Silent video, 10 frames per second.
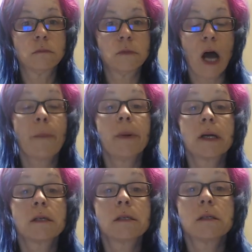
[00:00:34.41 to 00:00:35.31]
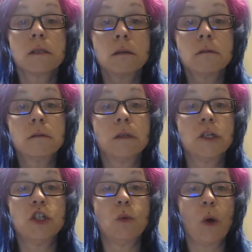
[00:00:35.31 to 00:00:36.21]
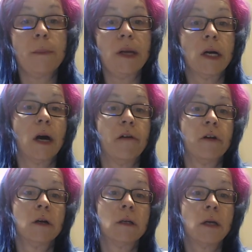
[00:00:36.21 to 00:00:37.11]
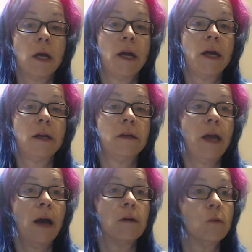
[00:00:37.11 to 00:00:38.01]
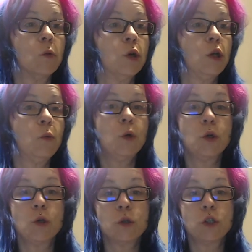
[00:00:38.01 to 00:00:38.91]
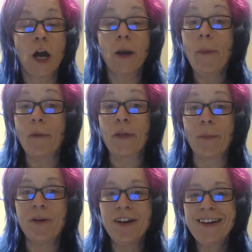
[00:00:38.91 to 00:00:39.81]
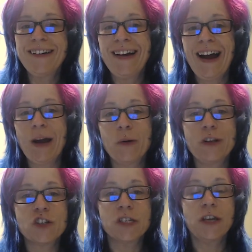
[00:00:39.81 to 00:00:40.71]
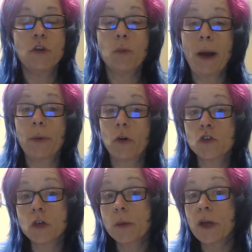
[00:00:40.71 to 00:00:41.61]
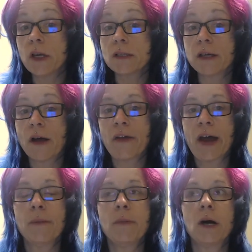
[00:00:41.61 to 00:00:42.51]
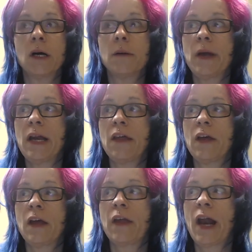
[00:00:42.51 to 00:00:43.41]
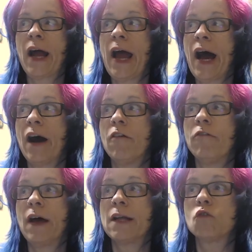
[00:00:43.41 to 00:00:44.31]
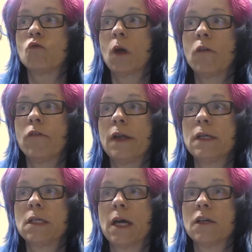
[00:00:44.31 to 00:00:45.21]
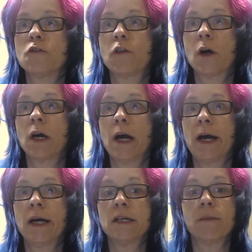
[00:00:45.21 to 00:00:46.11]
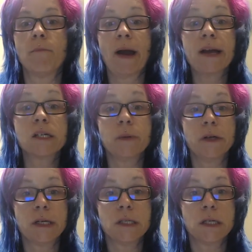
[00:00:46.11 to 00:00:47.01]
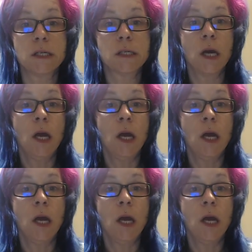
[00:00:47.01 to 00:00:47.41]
topics that you want me to cover, and yeah, we will talk about them. I will just give you my personal opinions on them, um, anything that I have that's relevant as far as my experiences.